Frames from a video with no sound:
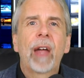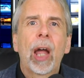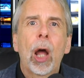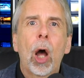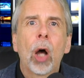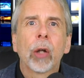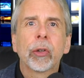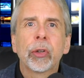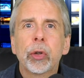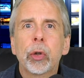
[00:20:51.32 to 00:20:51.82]
There
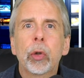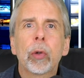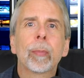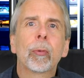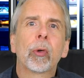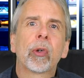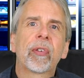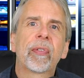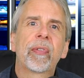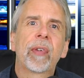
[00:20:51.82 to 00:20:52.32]
are
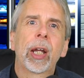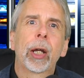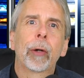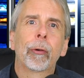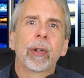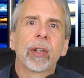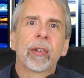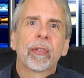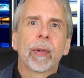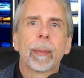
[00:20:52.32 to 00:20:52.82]
numerous
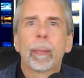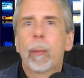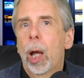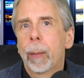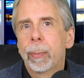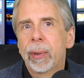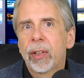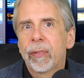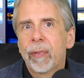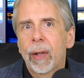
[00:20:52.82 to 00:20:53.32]
theories that
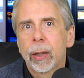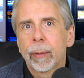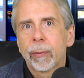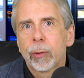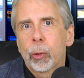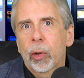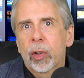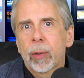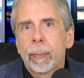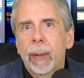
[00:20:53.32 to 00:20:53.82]
might be
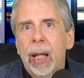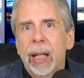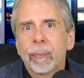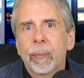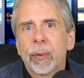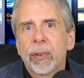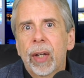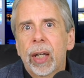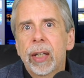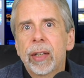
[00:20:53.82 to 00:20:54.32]
developed to
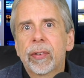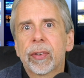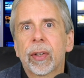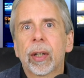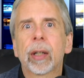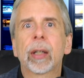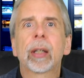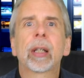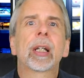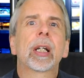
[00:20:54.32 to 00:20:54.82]
explain the
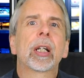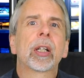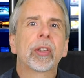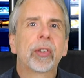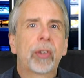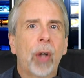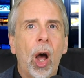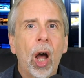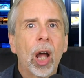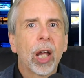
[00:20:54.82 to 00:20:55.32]
data.
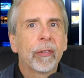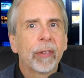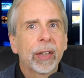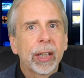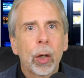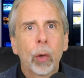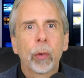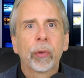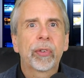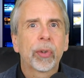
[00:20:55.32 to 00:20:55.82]

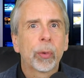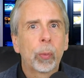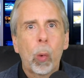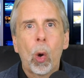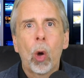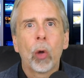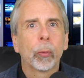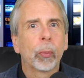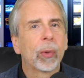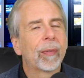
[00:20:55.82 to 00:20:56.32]
Diving onto
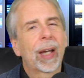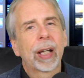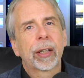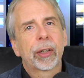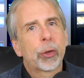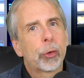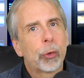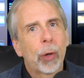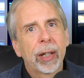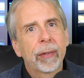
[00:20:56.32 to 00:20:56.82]
one
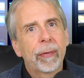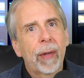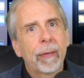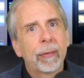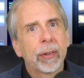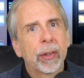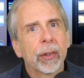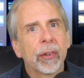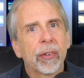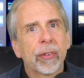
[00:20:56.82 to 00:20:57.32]
without a shred of
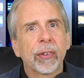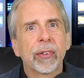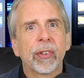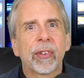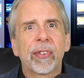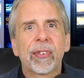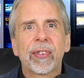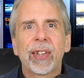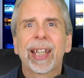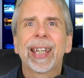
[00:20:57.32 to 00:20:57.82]
evidence and
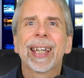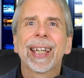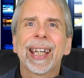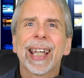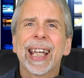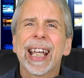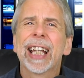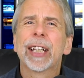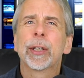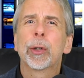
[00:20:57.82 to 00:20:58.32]
sticking
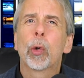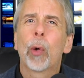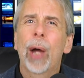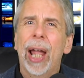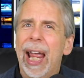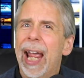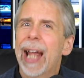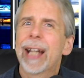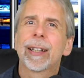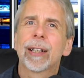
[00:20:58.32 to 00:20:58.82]
it in your
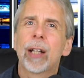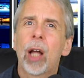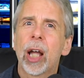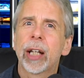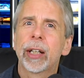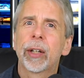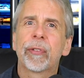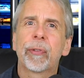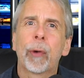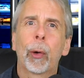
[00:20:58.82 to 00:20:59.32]

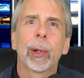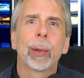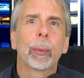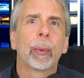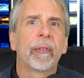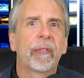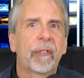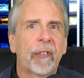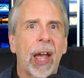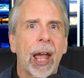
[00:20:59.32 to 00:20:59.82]
headline as though it
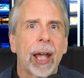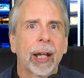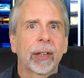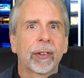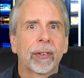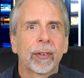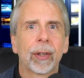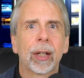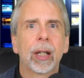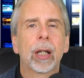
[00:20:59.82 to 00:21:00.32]
were
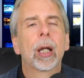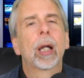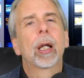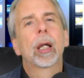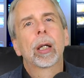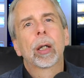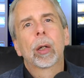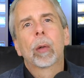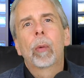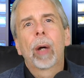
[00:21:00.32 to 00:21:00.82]
fact,
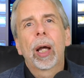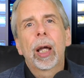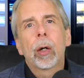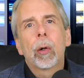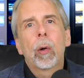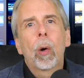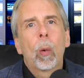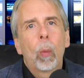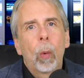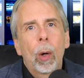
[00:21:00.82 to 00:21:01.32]

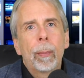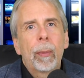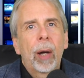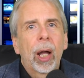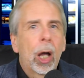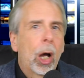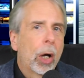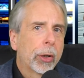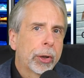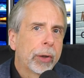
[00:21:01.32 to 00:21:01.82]
well, one
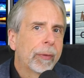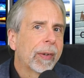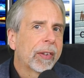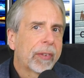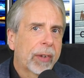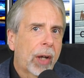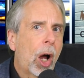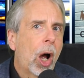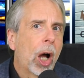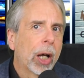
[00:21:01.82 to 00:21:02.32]
might argue
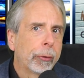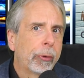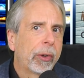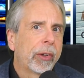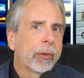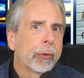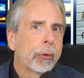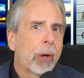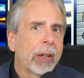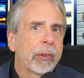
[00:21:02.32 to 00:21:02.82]
that's a
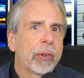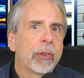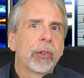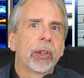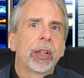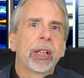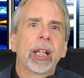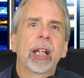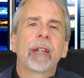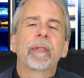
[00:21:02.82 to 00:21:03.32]
high-risk
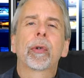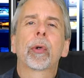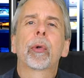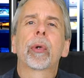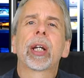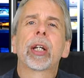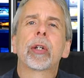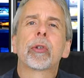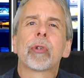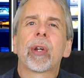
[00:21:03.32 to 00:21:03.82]
strategy if
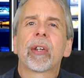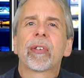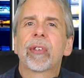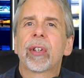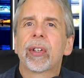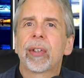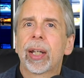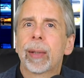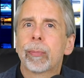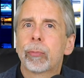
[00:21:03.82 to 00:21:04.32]
you're
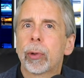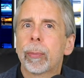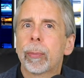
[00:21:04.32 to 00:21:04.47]
interested in